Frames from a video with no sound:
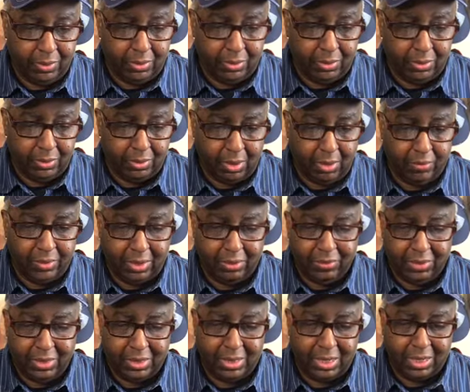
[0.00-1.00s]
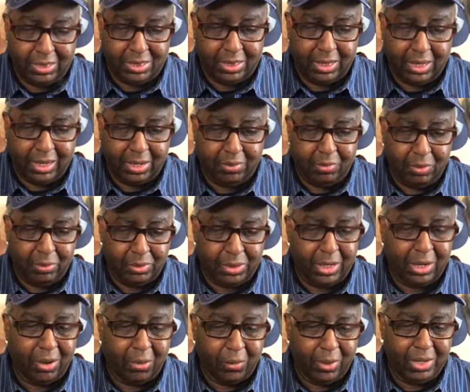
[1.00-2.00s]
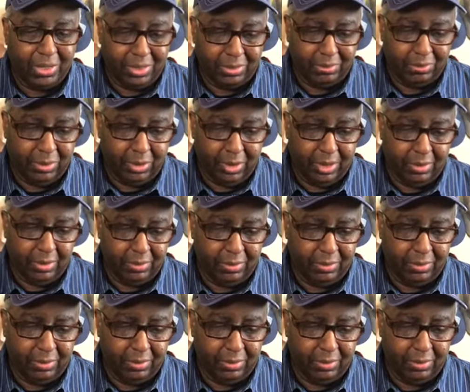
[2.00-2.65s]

So I would definitely say it's like almost like a raisin bread.